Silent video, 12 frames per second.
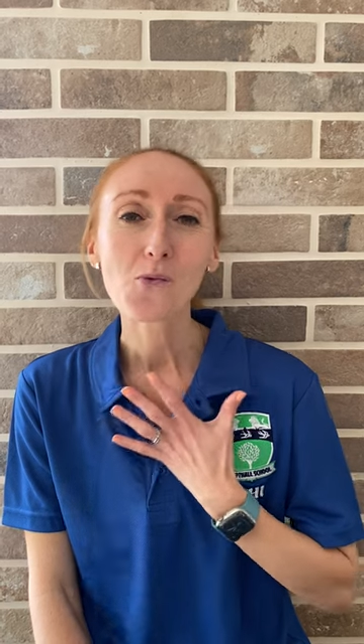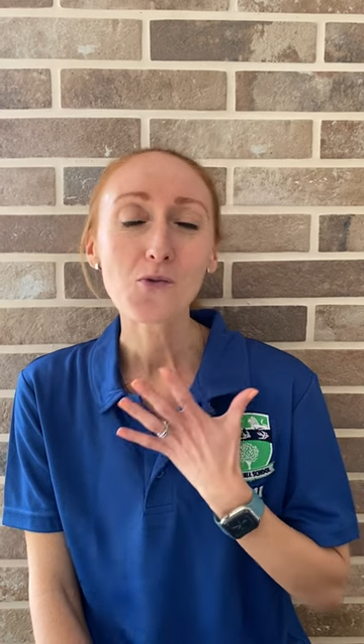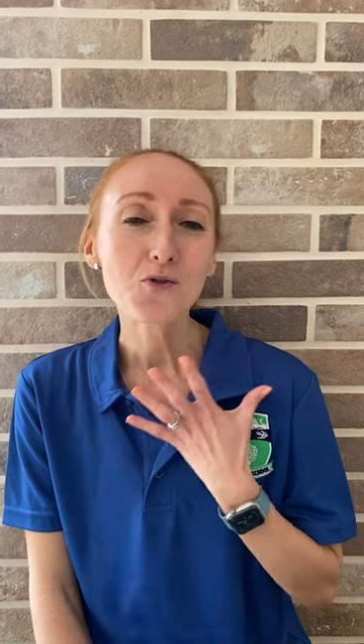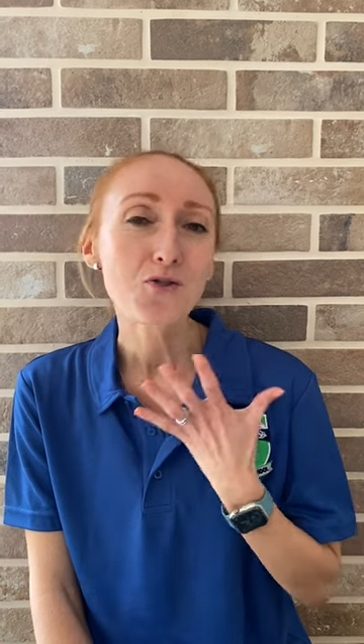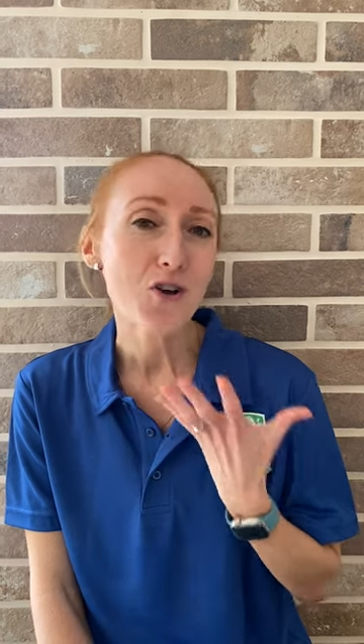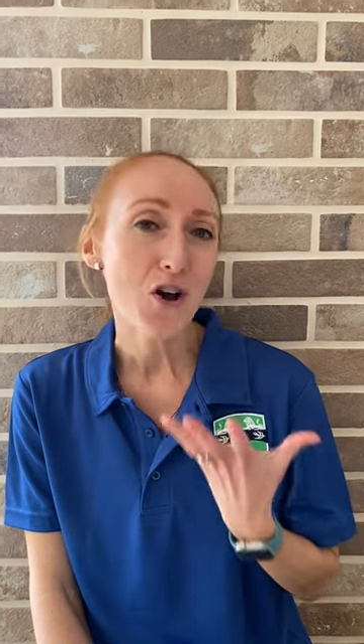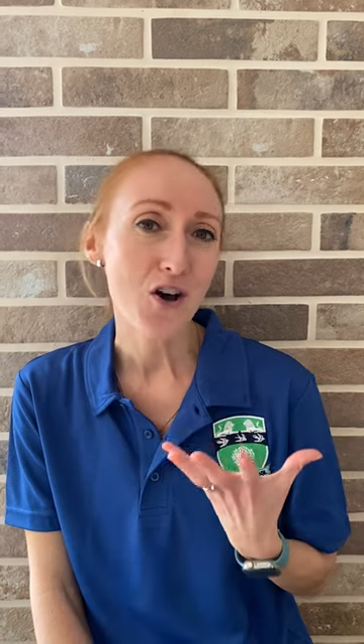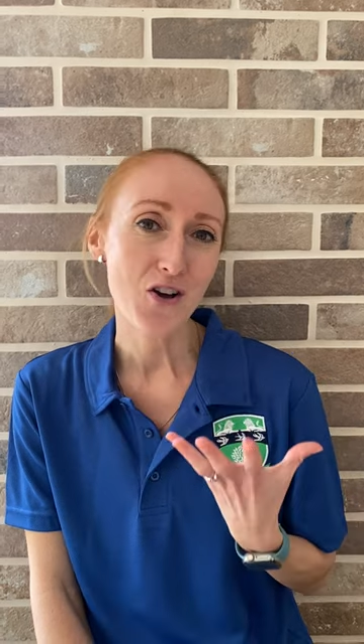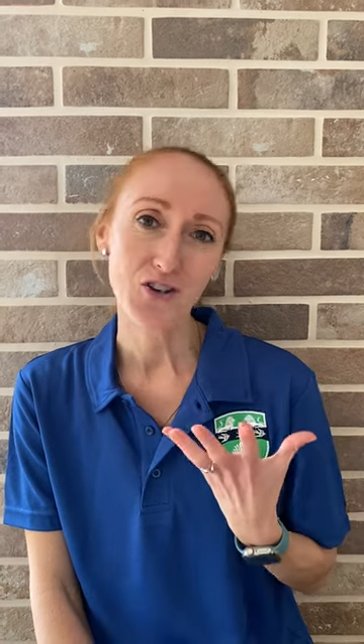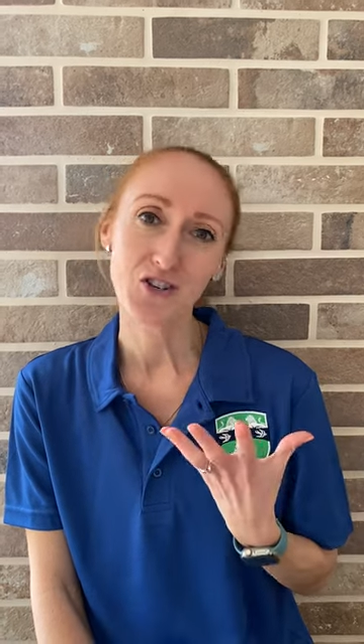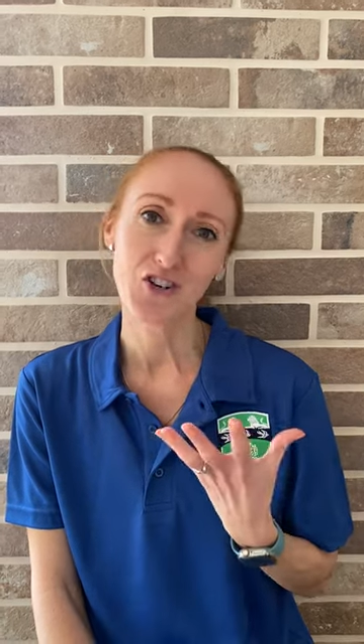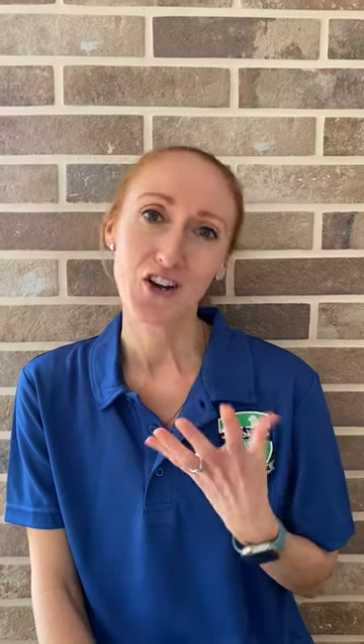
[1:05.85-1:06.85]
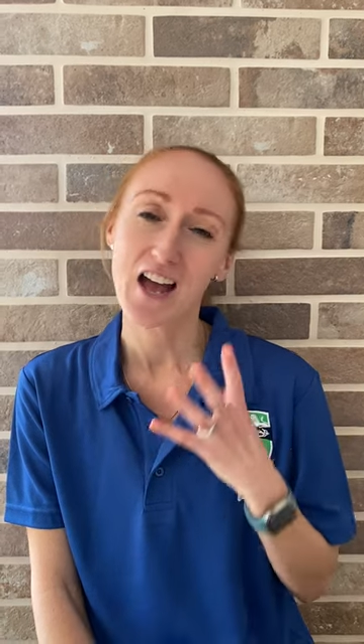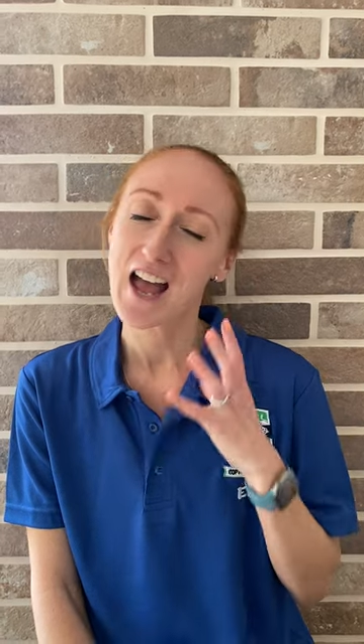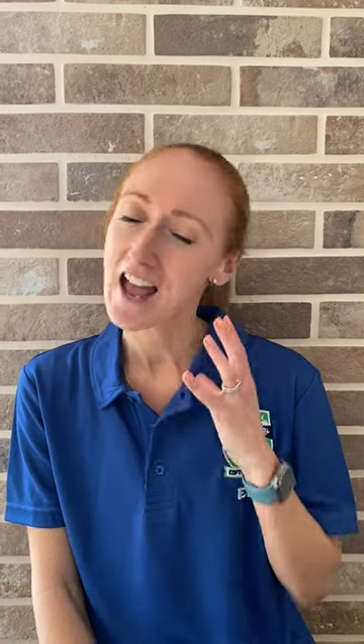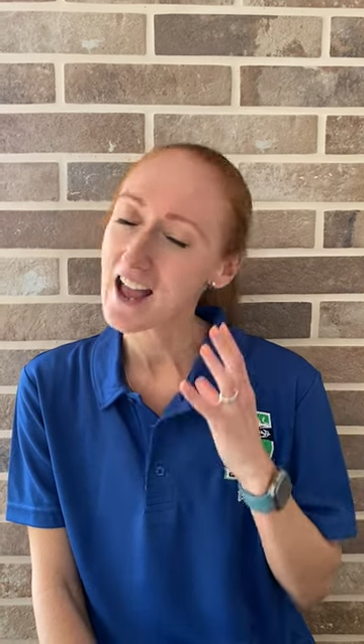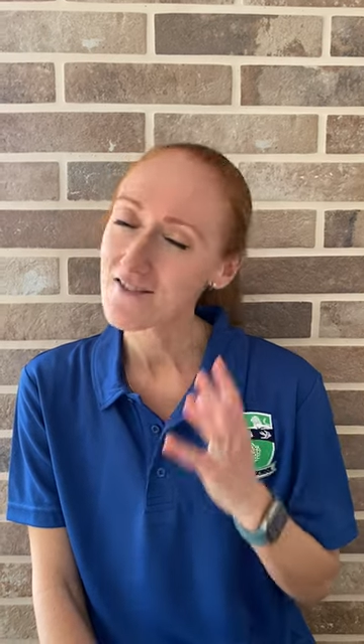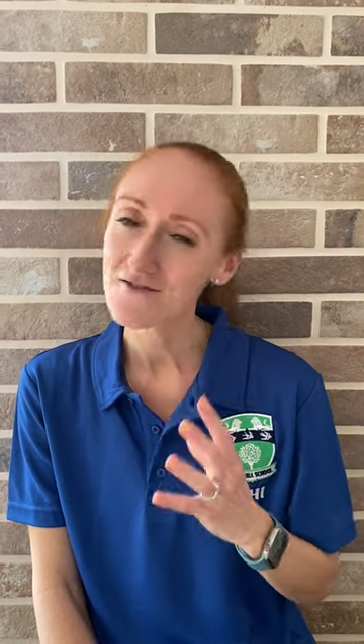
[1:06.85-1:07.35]
nurture
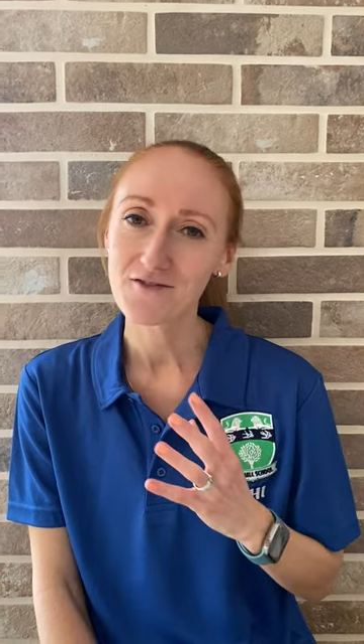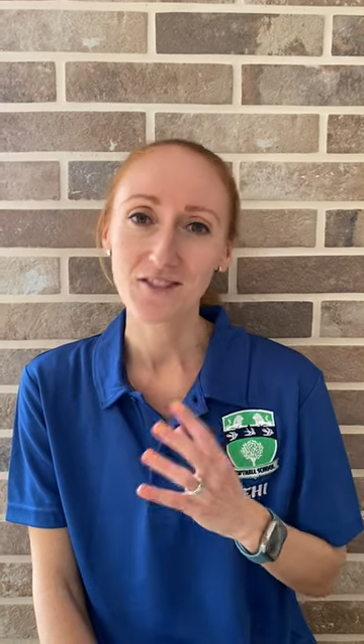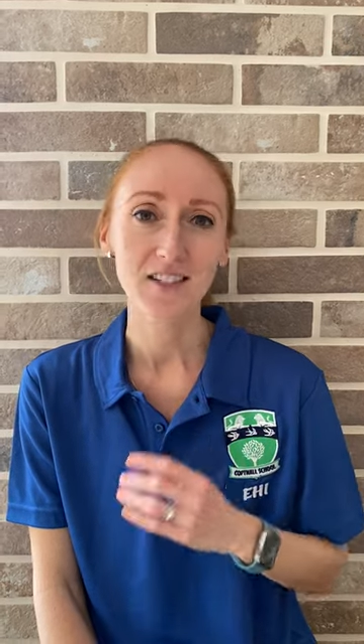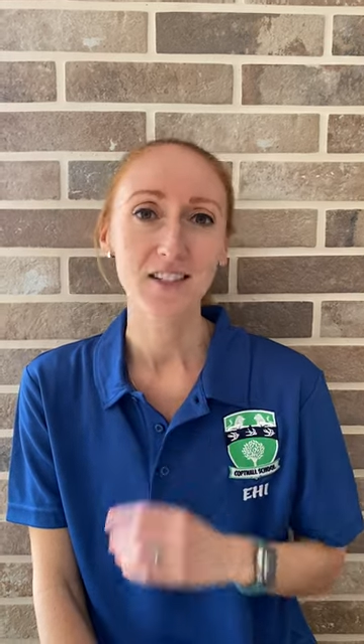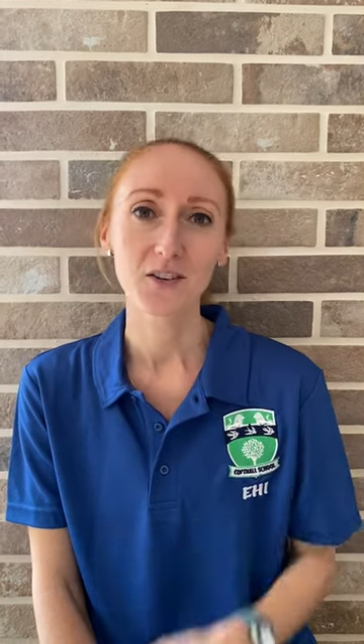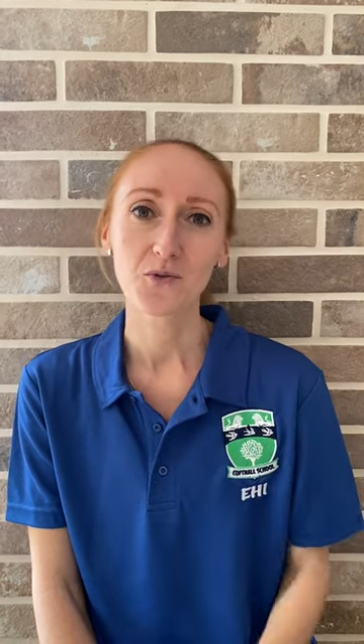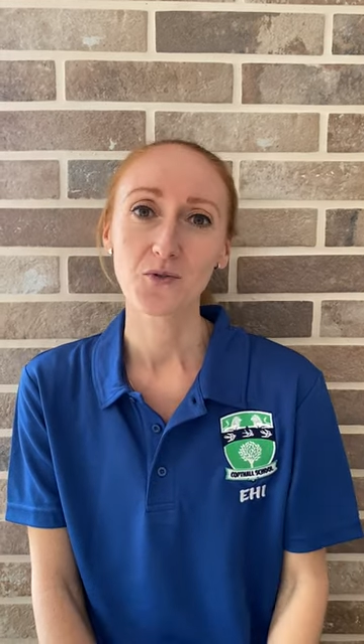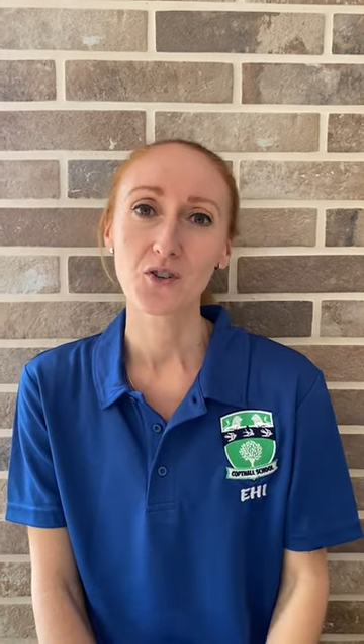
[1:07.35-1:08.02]
every single